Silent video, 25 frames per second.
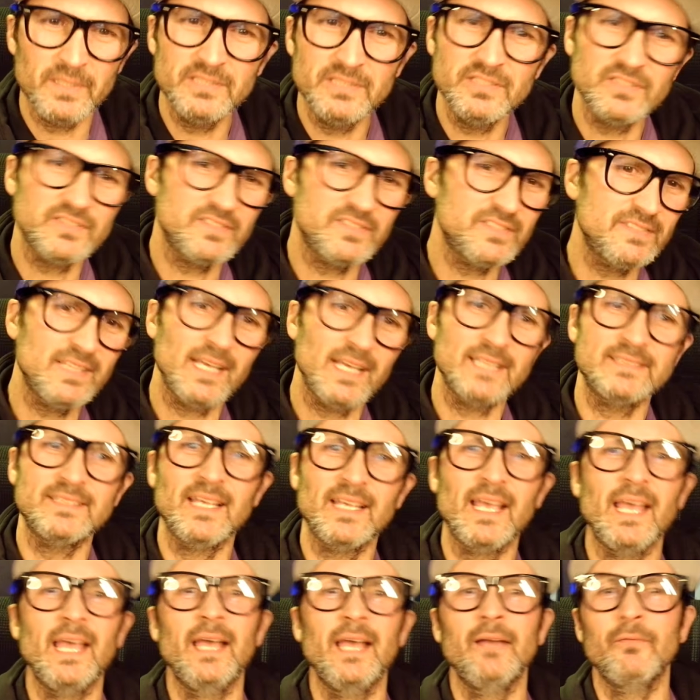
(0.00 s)
It just sets
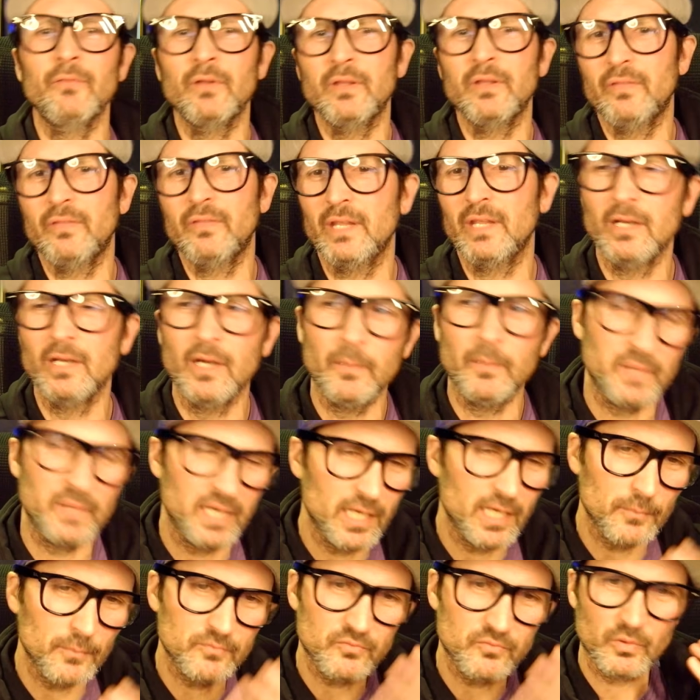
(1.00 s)
everything up. It
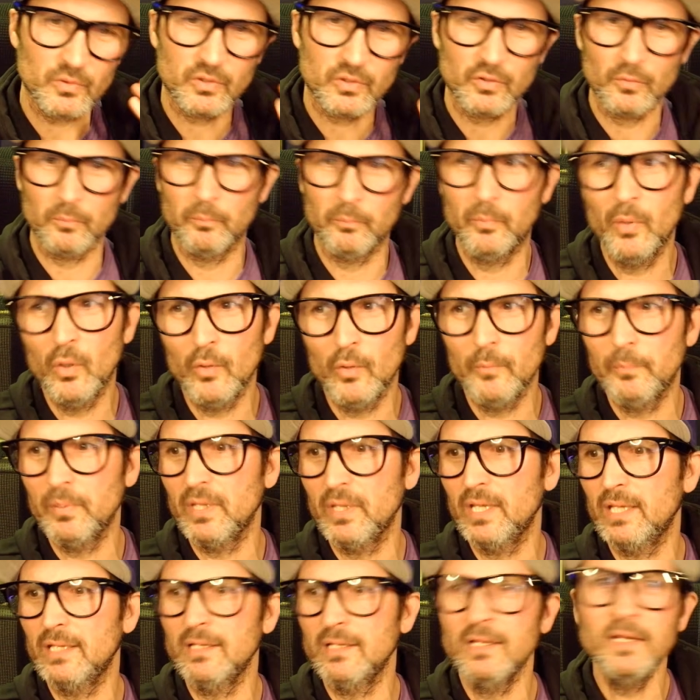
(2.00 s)
helps with your
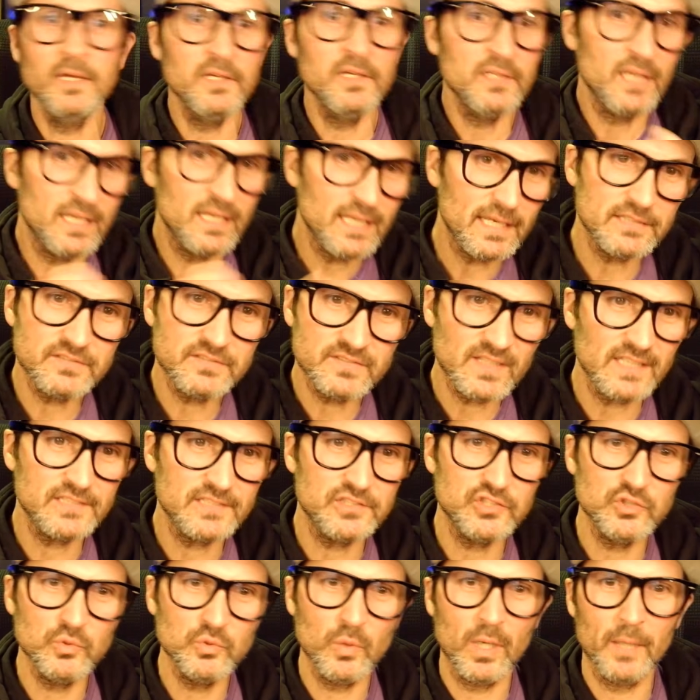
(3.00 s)
bullpen,
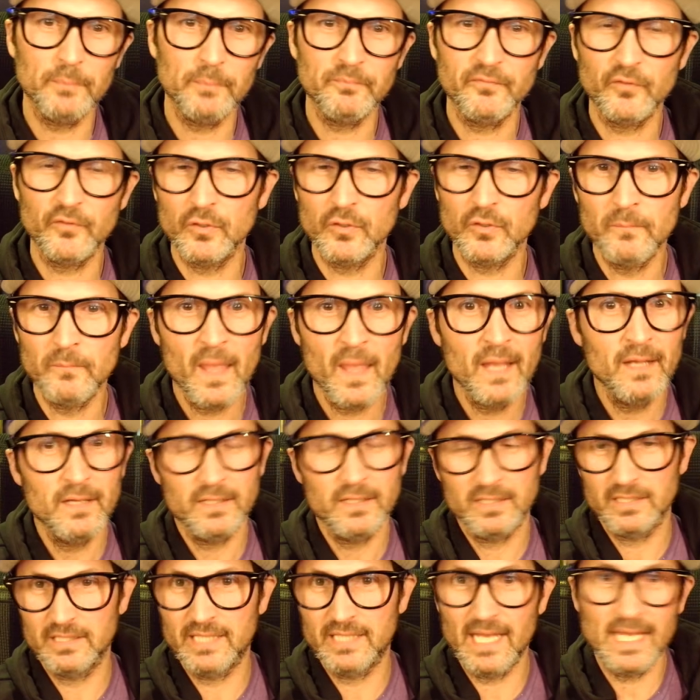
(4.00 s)
sets you up for
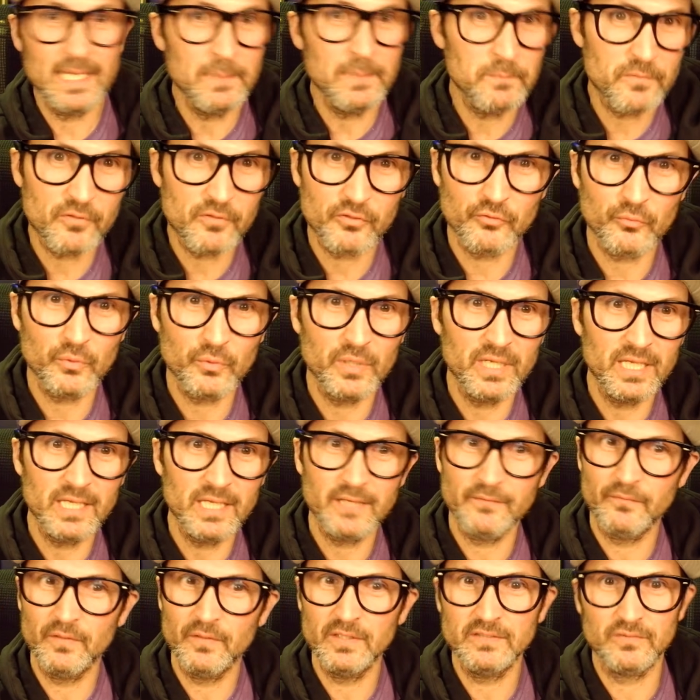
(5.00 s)
game
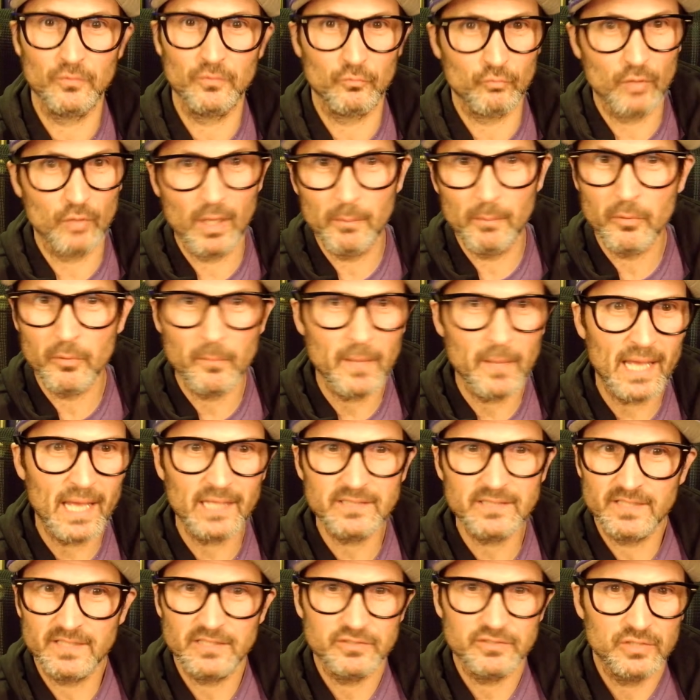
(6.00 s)
3 if it's a rubber
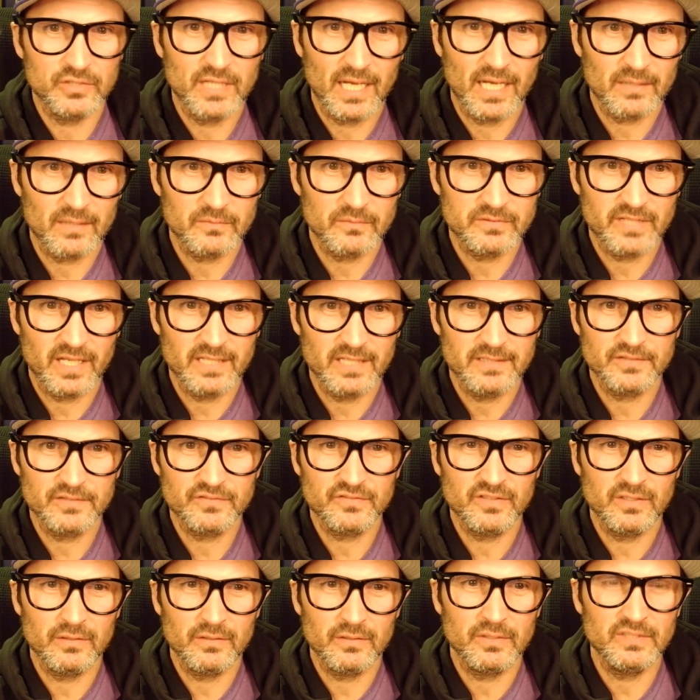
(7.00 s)
match that you got to take the
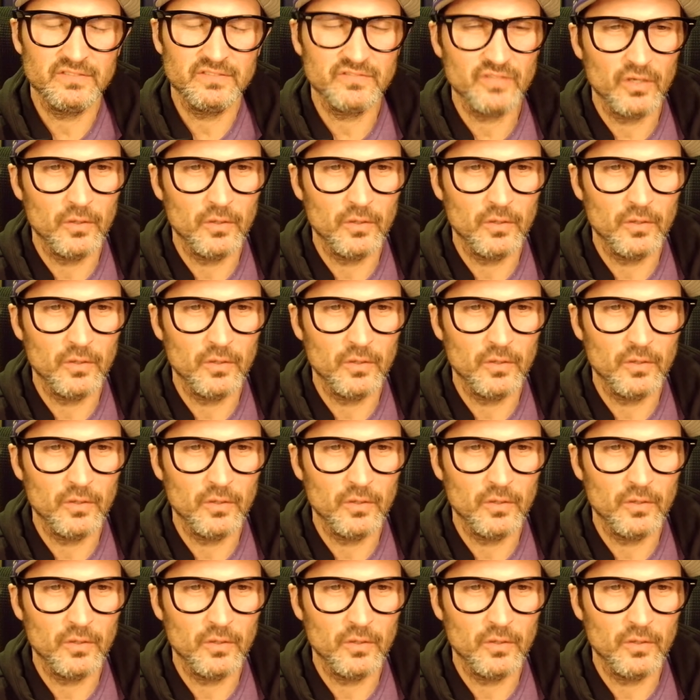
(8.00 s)
series.